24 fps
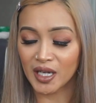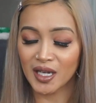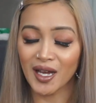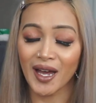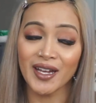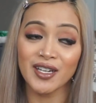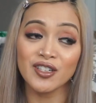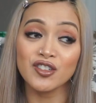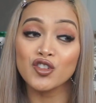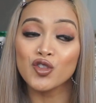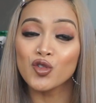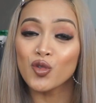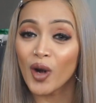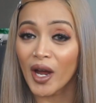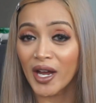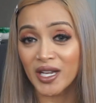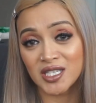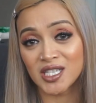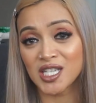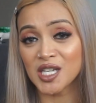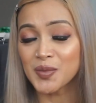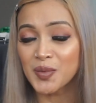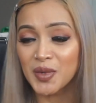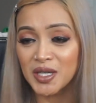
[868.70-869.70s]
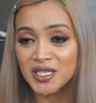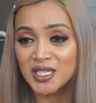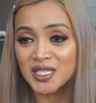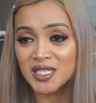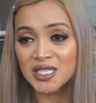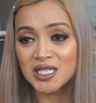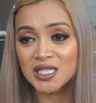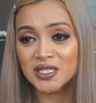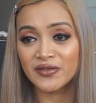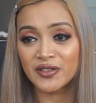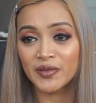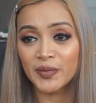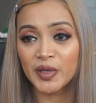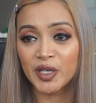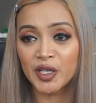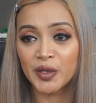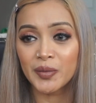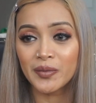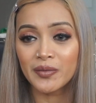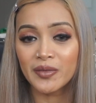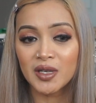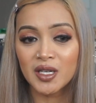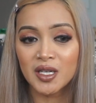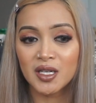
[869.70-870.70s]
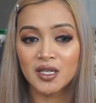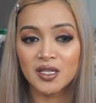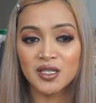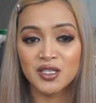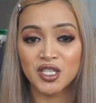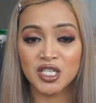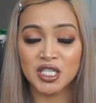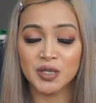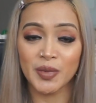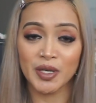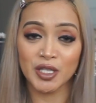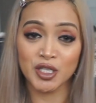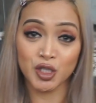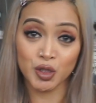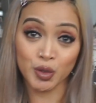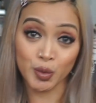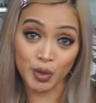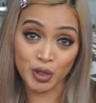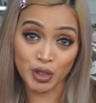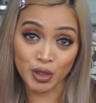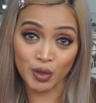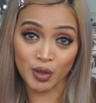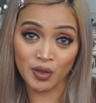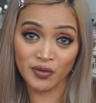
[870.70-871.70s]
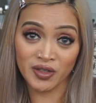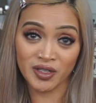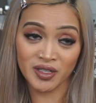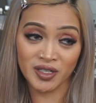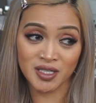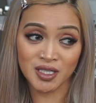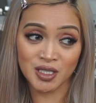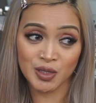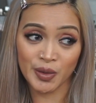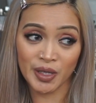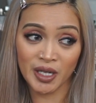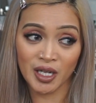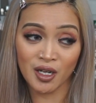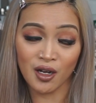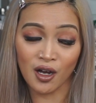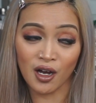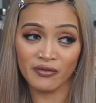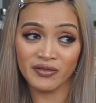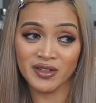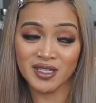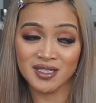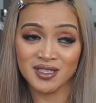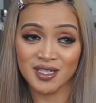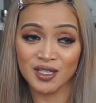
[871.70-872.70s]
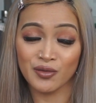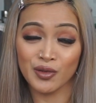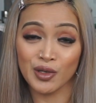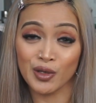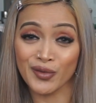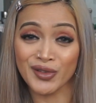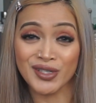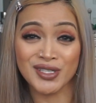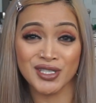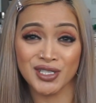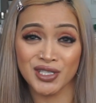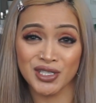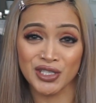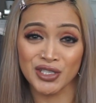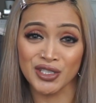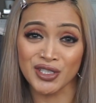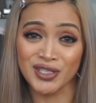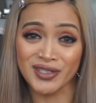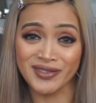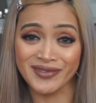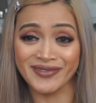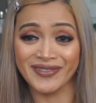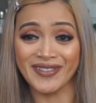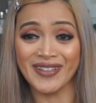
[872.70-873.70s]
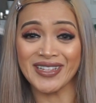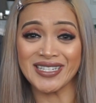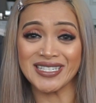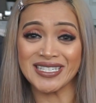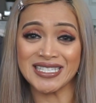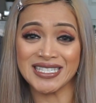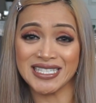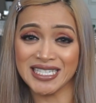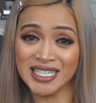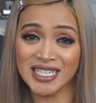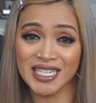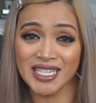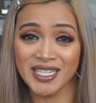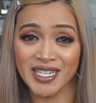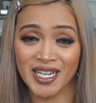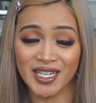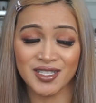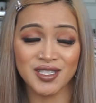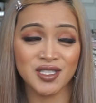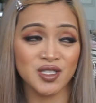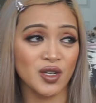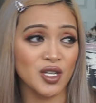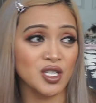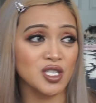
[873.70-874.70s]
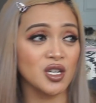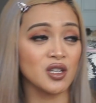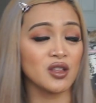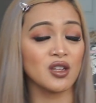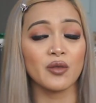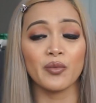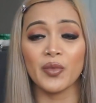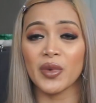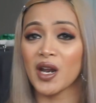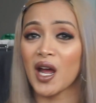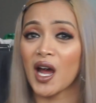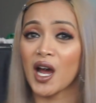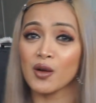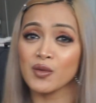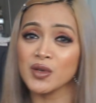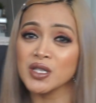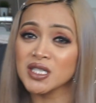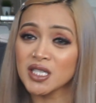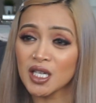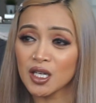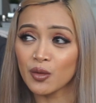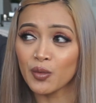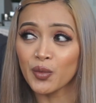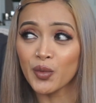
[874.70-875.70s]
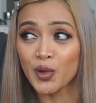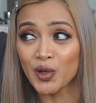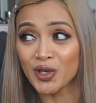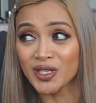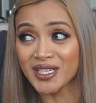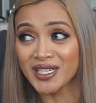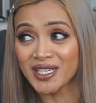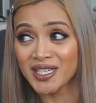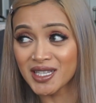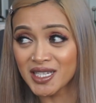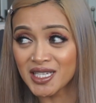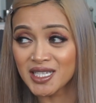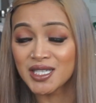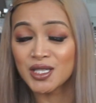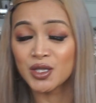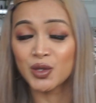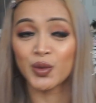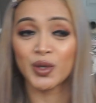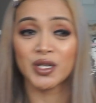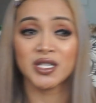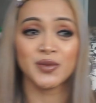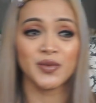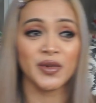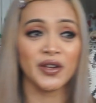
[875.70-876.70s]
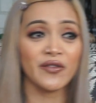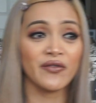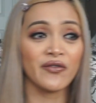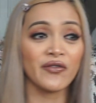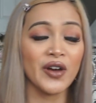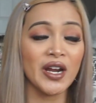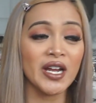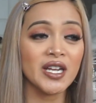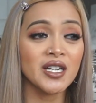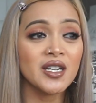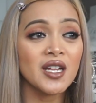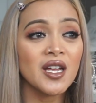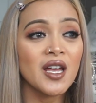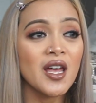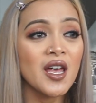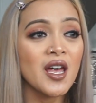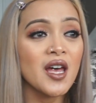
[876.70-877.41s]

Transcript: I tried to keep my distance from him just by scooching over this way. Obviously we were still seated next to each other, but I was like more like this towards my friend.